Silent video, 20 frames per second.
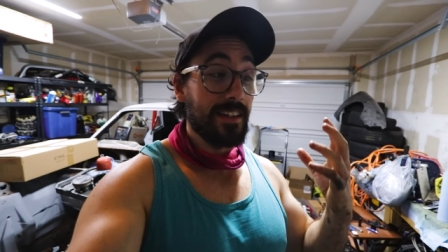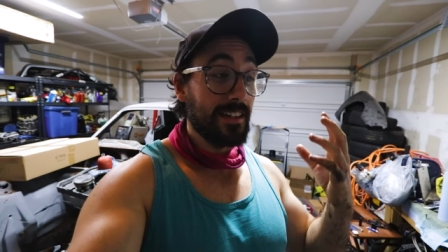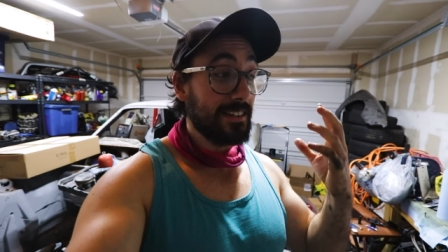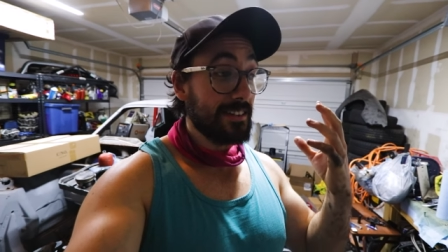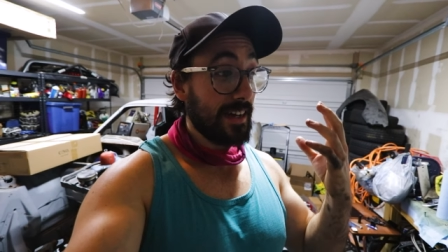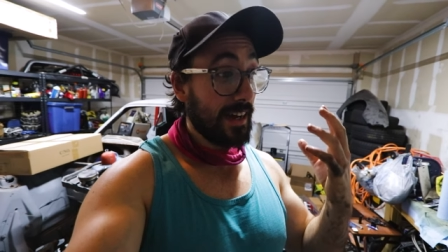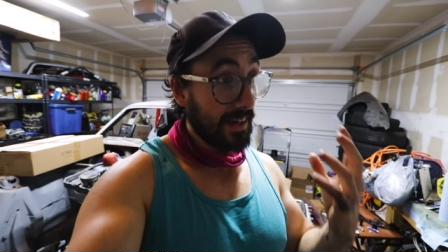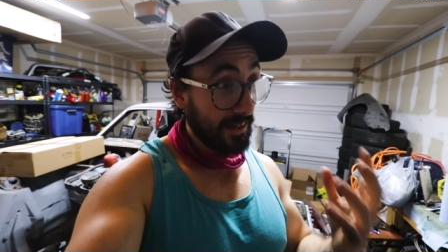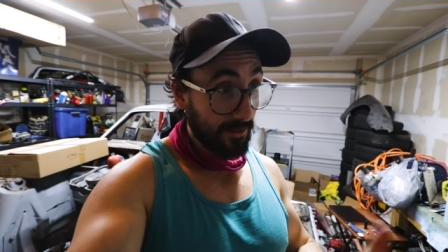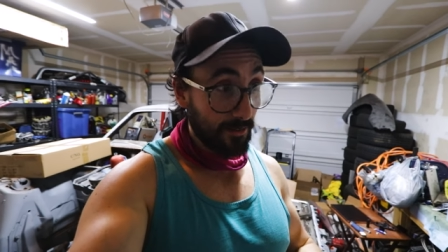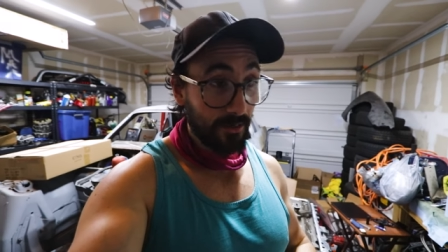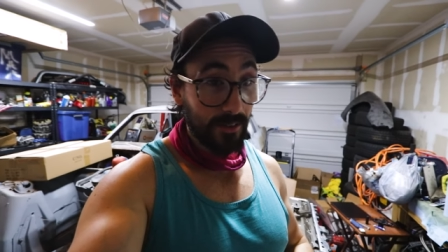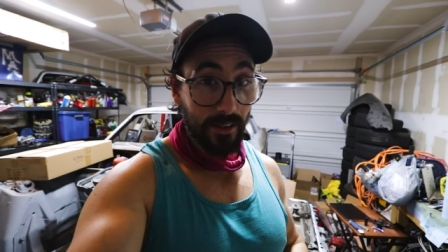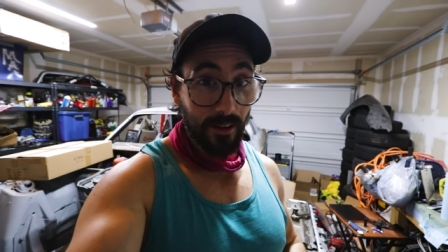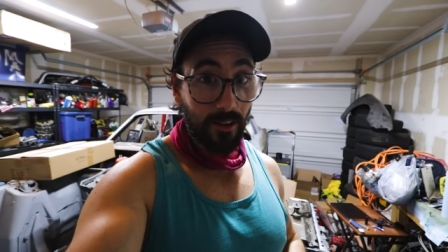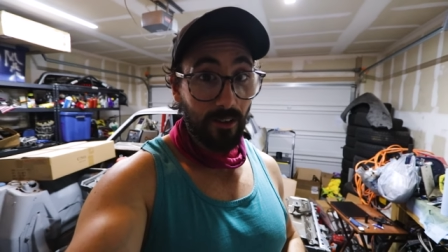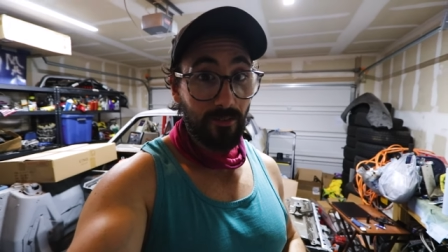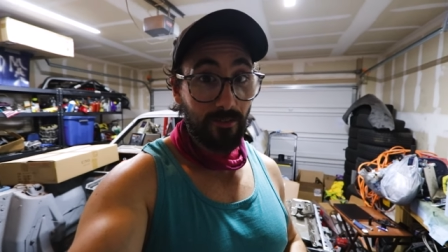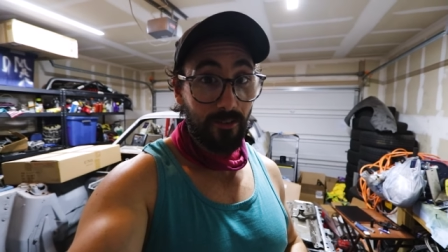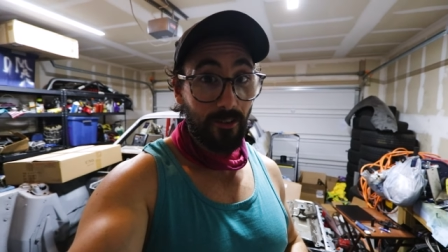entirely
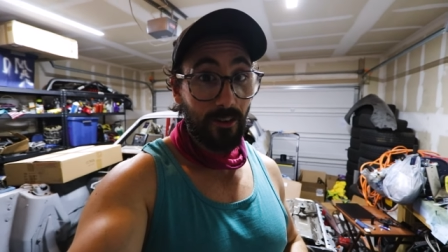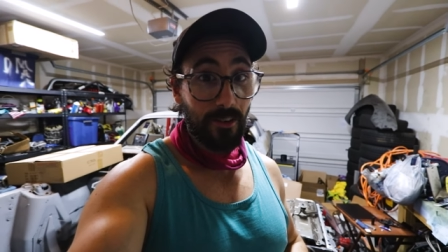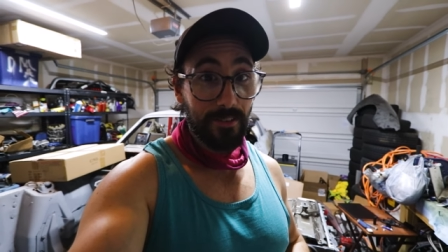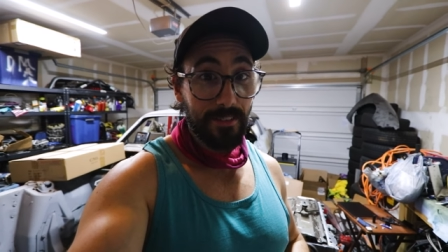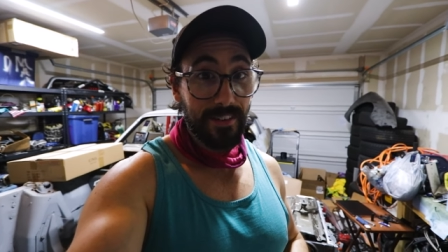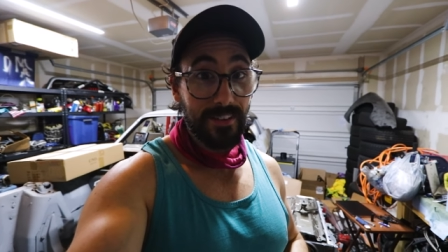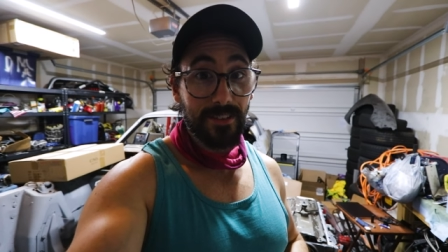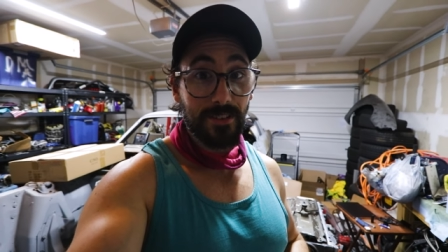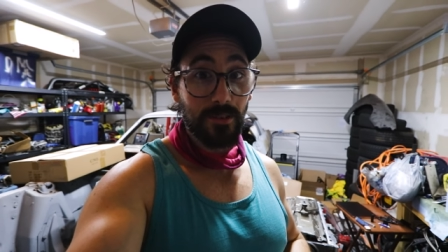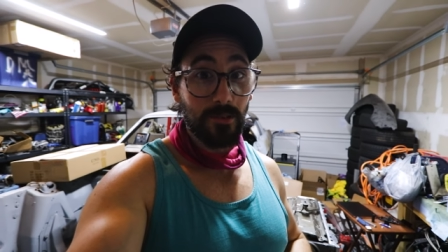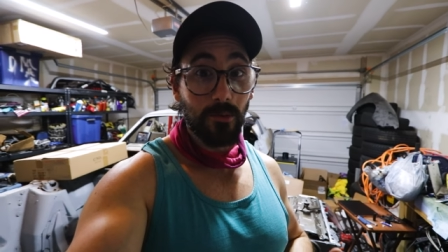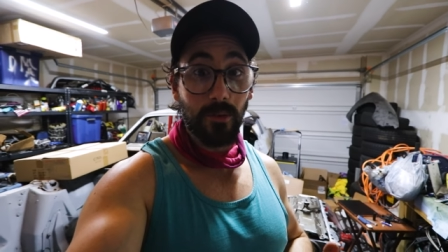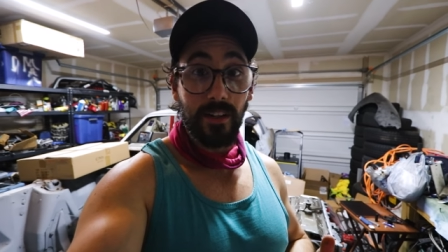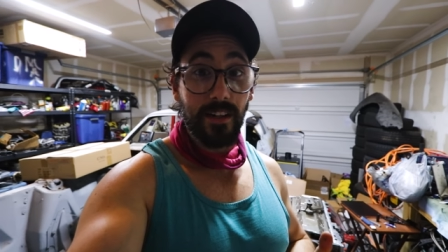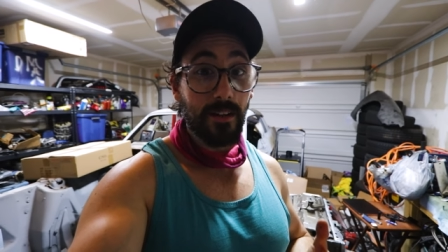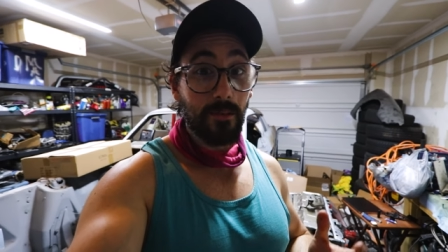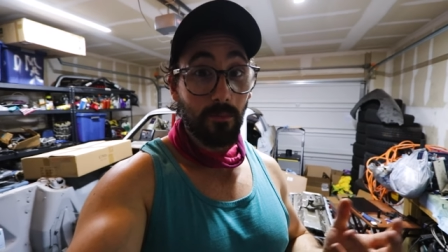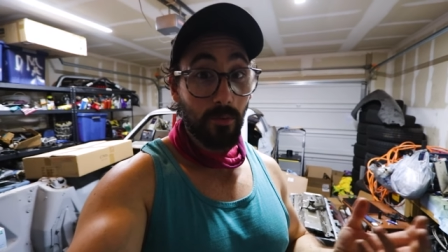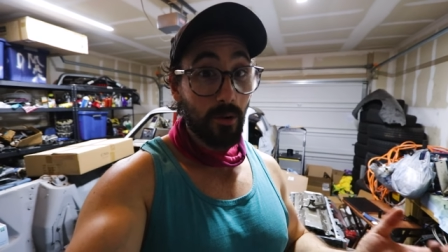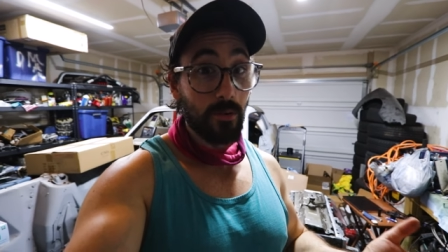our fault as to
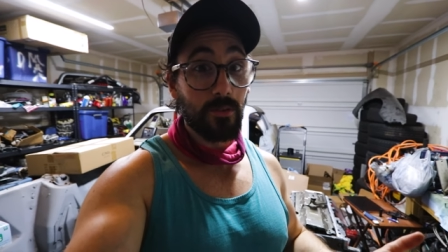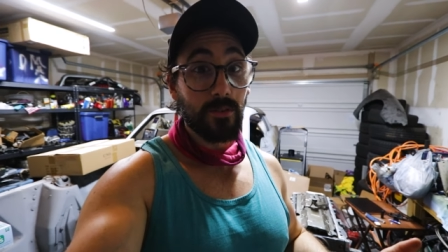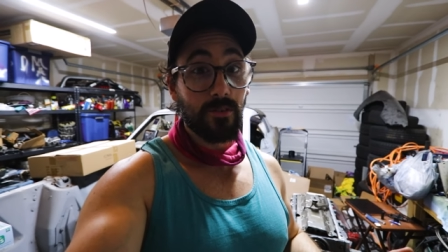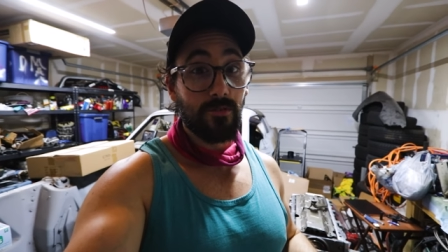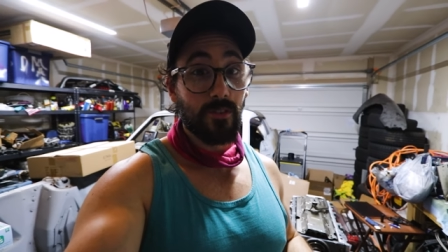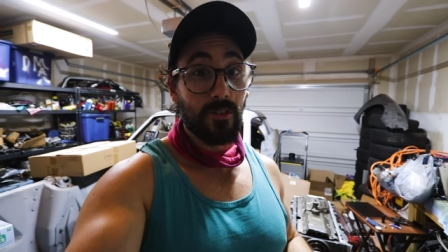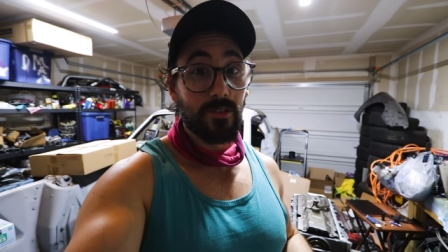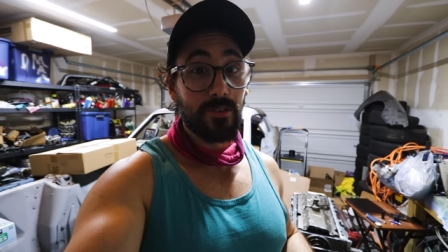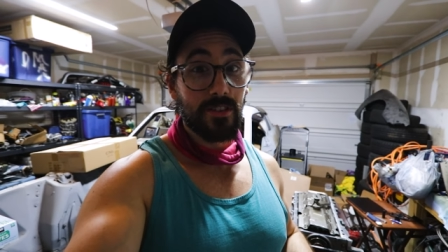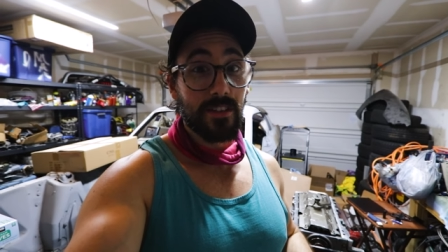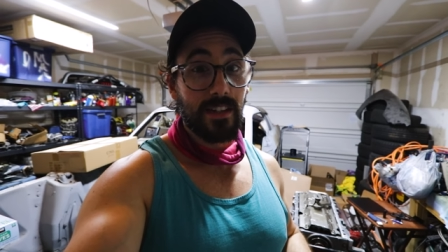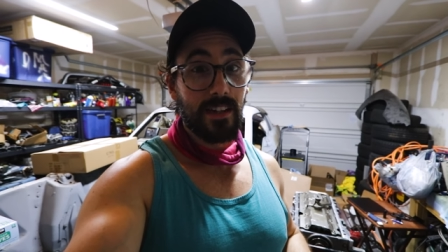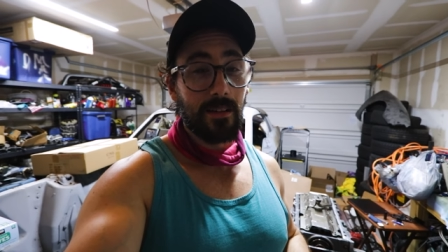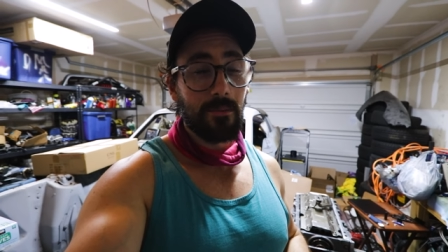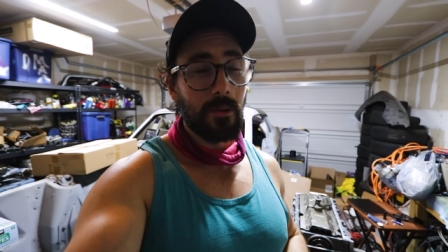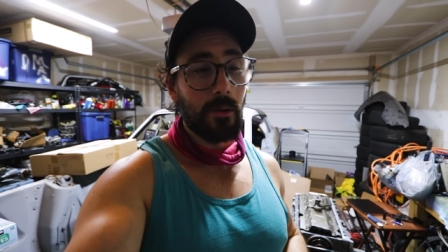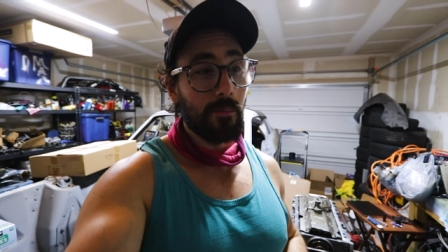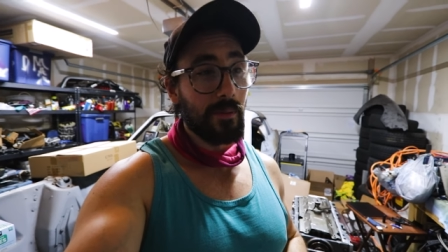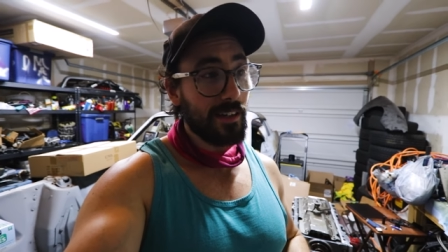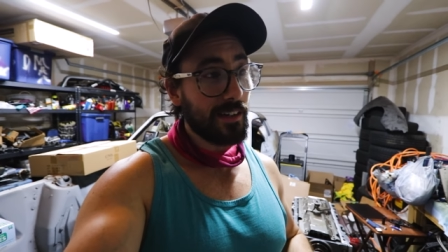why it broke the first
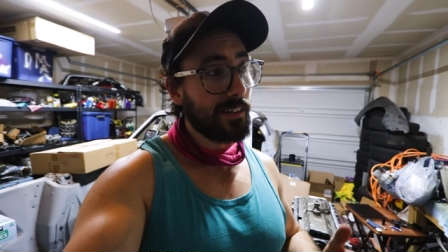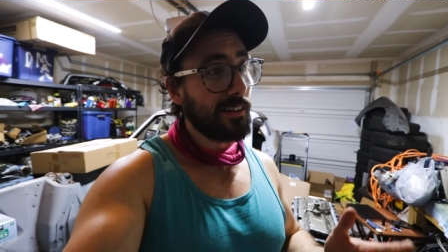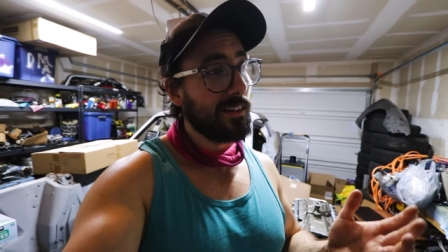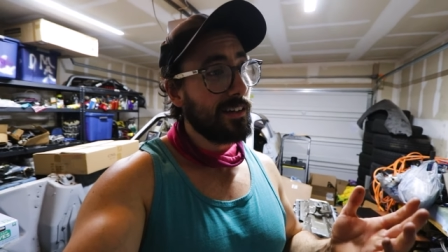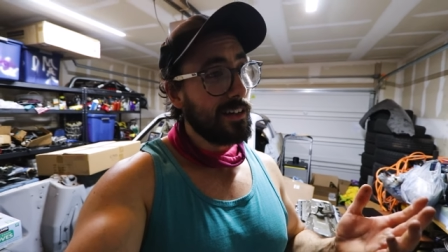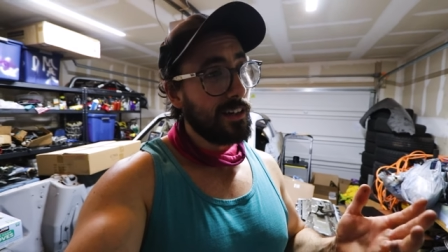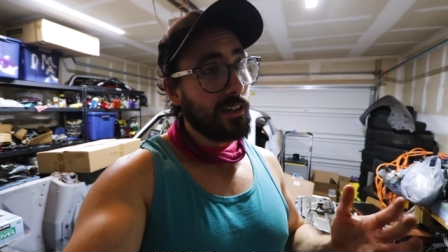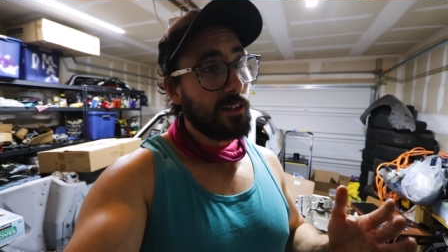time i mean